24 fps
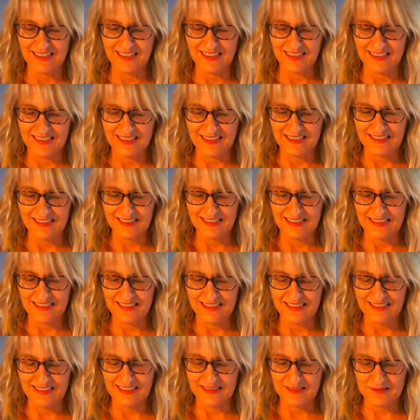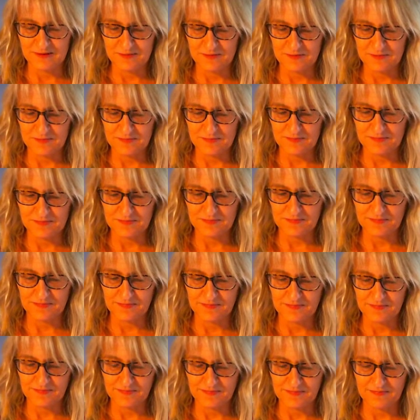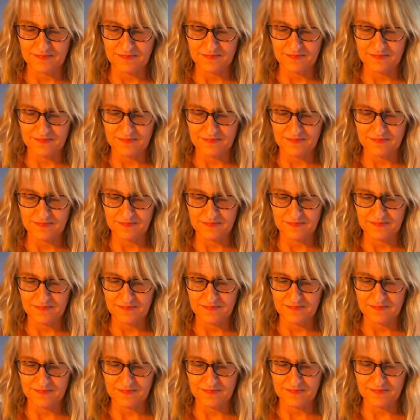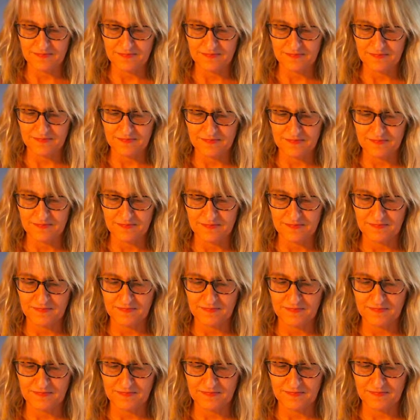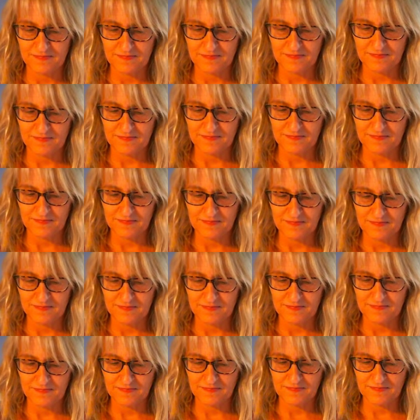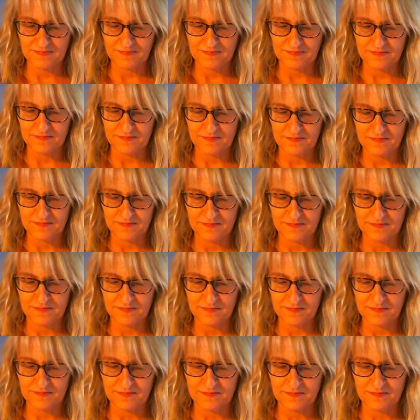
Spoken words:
No one is speaking in this clip.